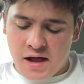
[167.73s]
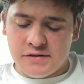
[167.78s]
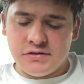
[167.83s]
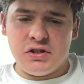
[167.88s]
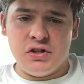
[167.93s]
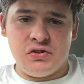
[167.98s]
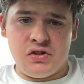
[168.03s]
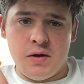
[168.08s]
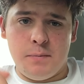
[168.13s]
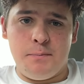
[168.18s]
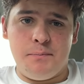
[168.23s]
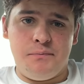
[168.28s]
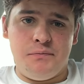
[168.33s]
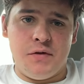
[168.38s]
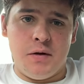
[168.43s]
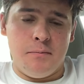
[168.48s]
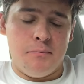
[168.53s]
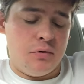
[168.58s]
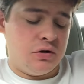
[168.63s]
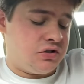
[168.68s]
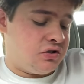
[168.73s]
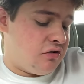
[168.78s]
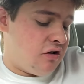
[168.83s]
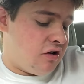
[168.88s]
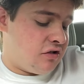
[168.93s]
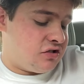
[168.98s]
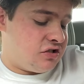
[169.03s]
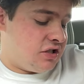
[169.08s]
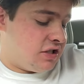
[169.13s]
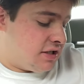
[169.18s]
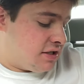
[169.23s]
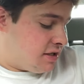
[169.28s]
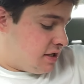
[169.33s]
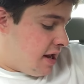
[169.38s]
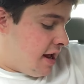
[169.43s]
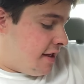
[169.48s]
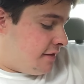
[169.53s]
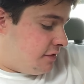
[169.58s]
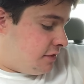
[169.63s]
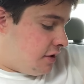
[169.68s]
to dip the mozzarella sticks
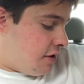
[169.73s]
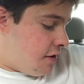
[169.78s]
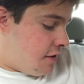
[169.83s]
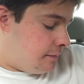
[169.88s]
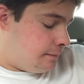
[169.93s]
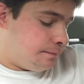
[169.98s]
and the